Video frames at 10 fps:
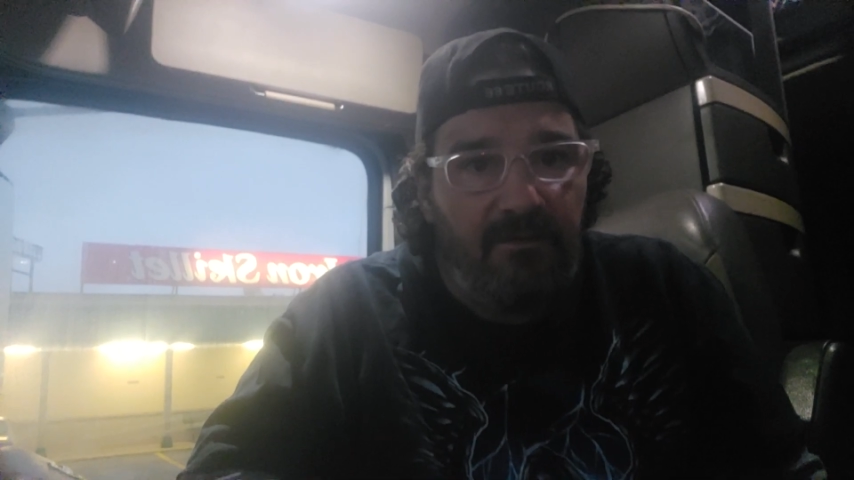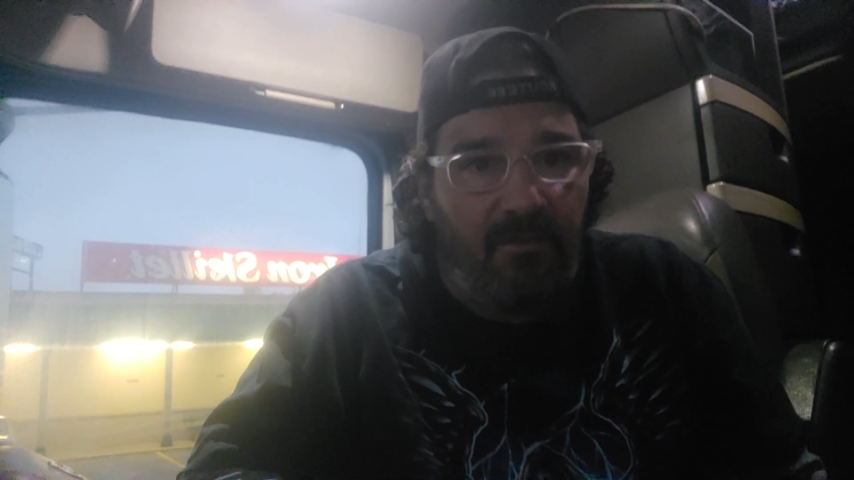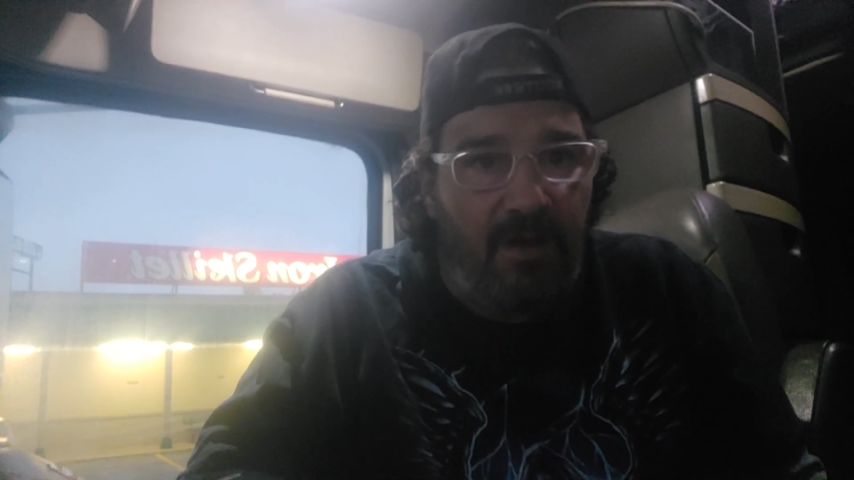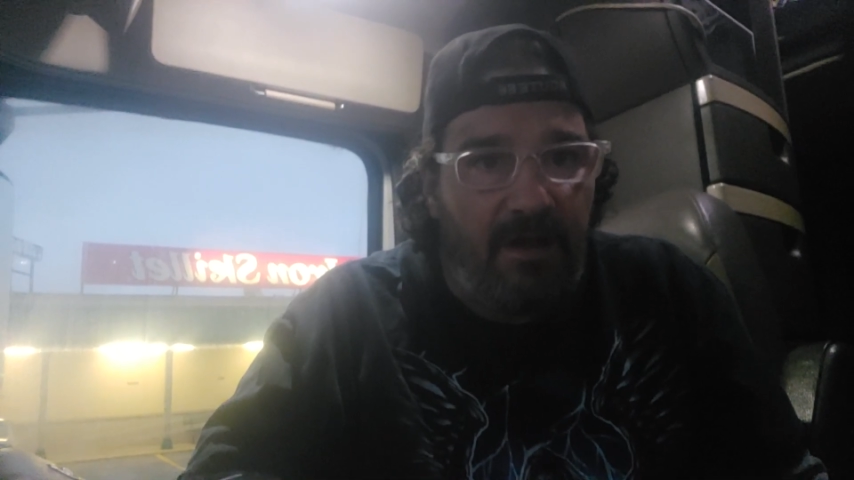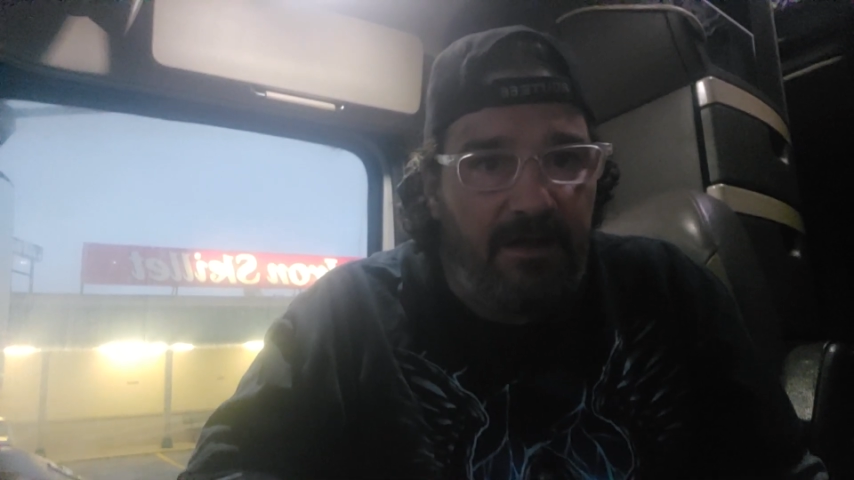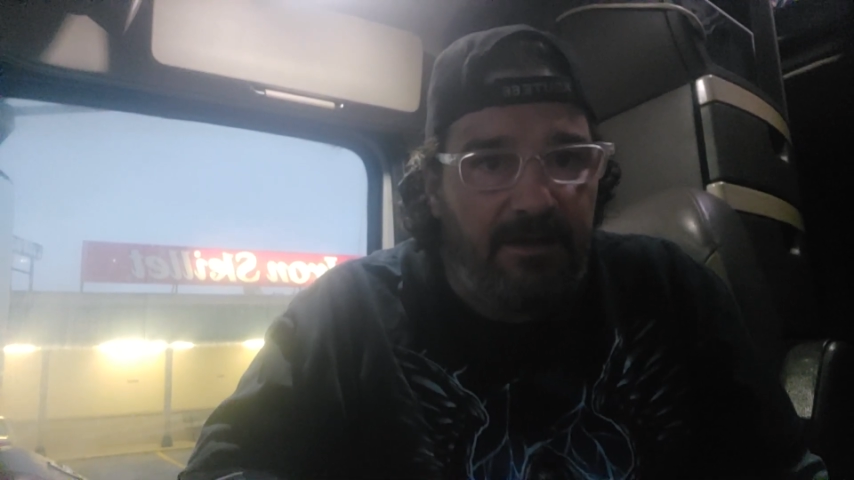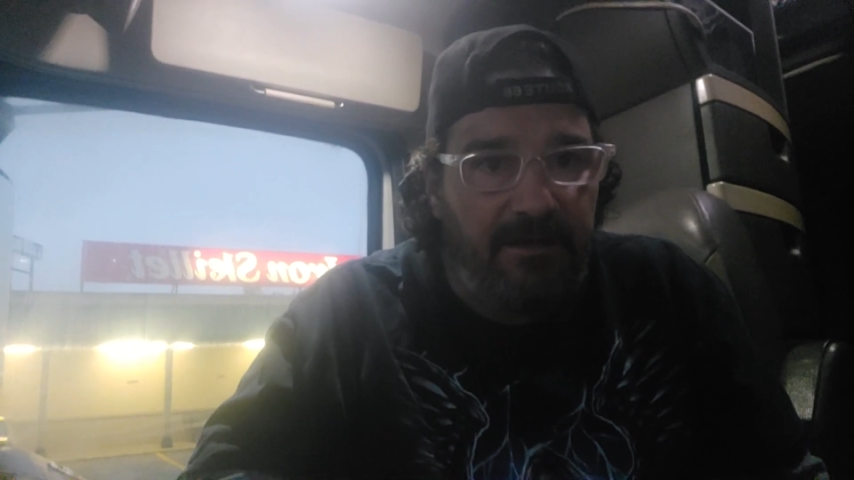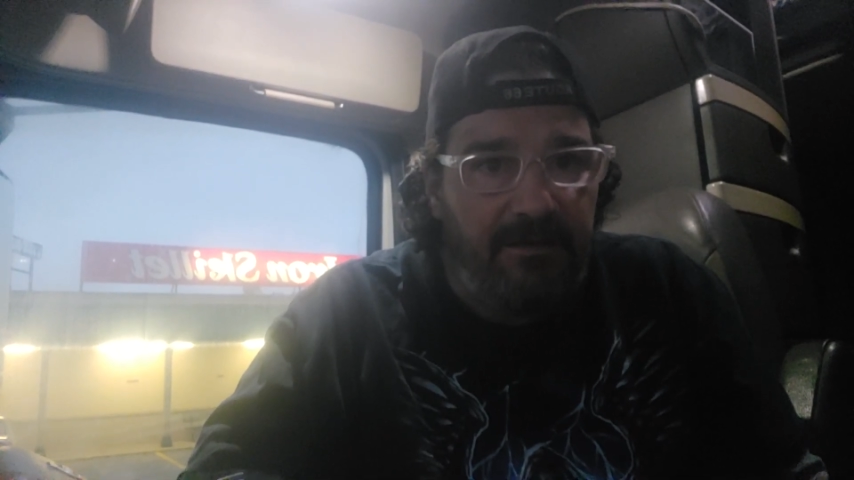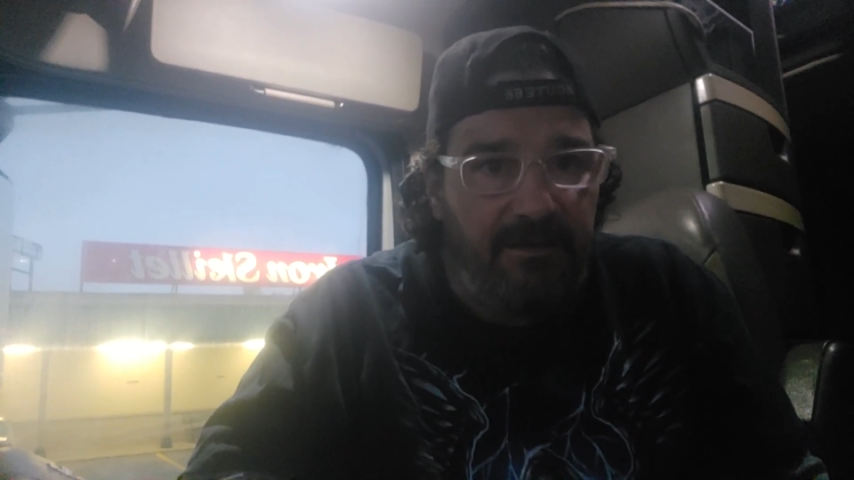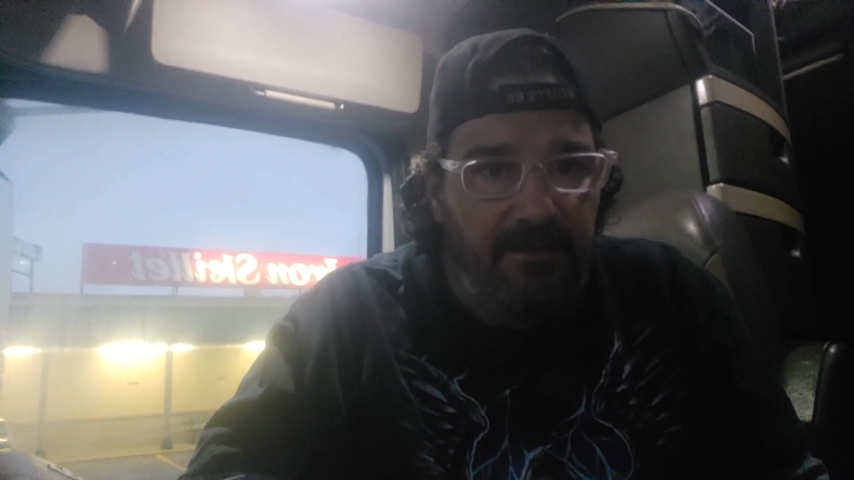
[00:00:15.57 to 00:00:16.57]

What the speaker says: why